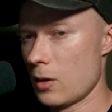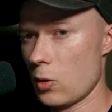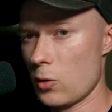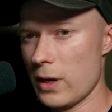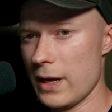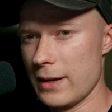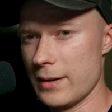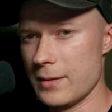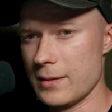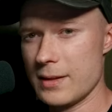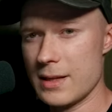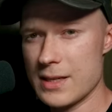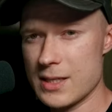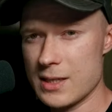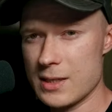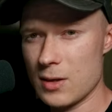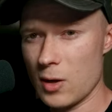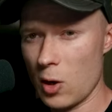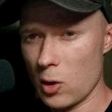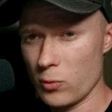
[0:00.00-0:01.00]
Okay,
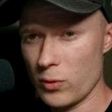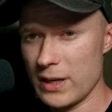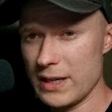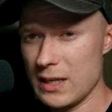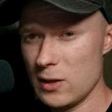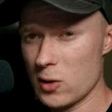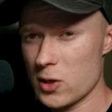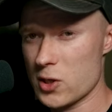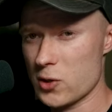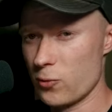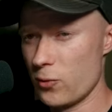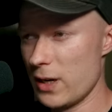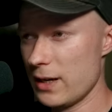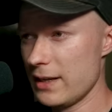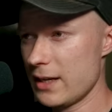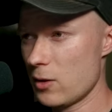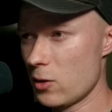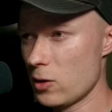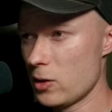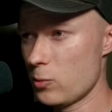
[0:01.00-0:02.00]
this already looks
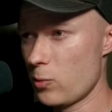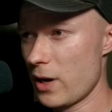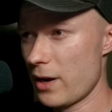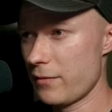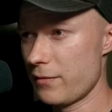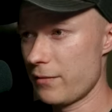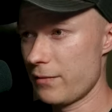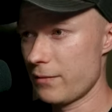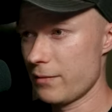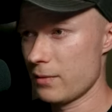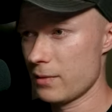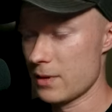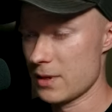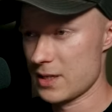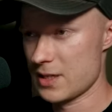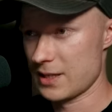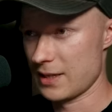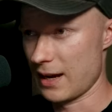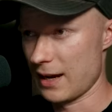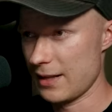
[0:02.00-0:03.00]
really good. We have
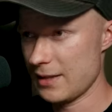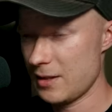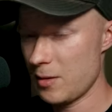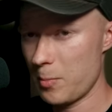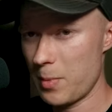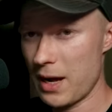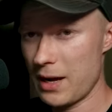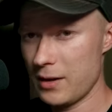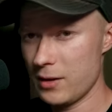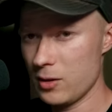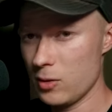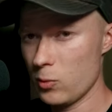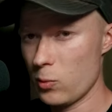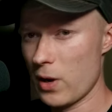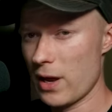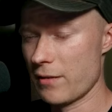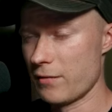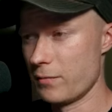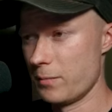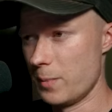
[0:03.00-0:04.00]
styled the banner,
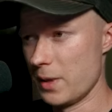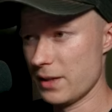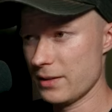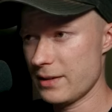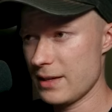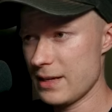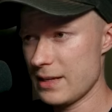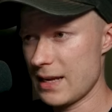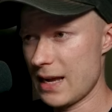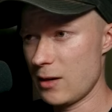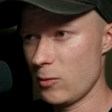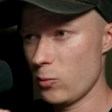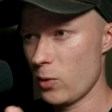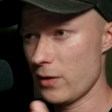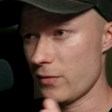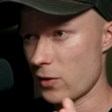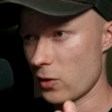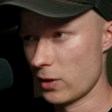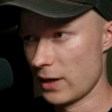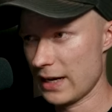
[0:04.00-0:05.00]
we have built it, and
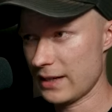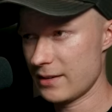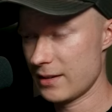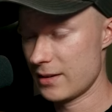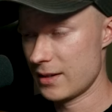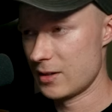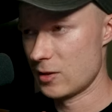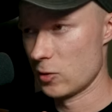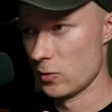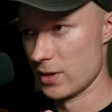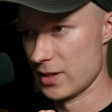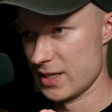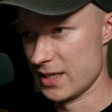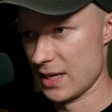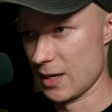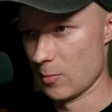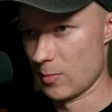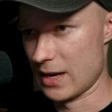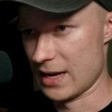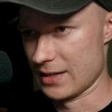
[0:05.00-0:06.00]
we've connected it to the
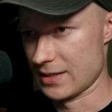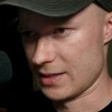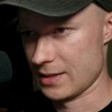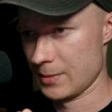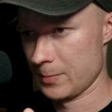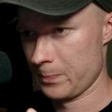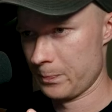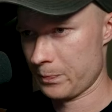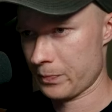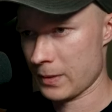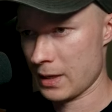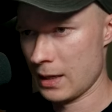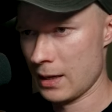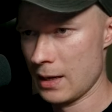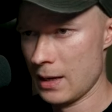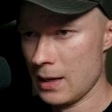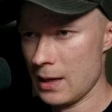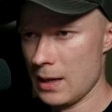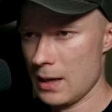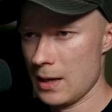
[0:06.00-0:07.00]
CMS.
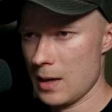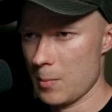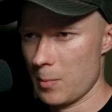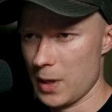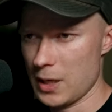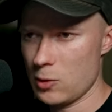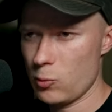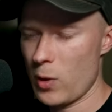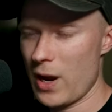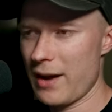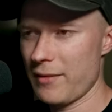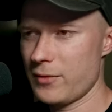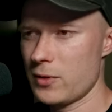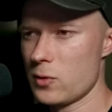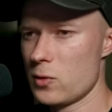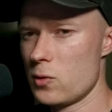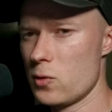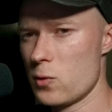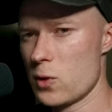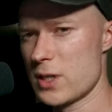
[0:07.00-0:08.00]
But we have
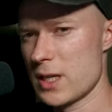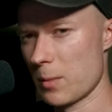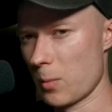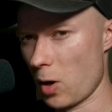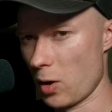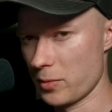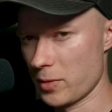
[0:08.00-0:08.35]
to do some